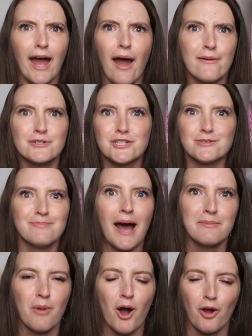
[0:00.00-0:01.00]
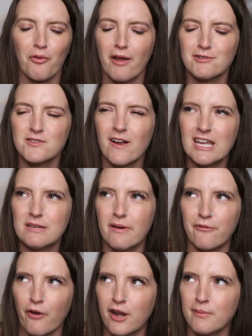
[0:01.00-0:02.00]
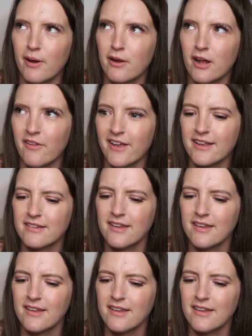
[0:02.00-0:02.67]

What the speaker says: I was just mind boggled. I was talking to my friend about how like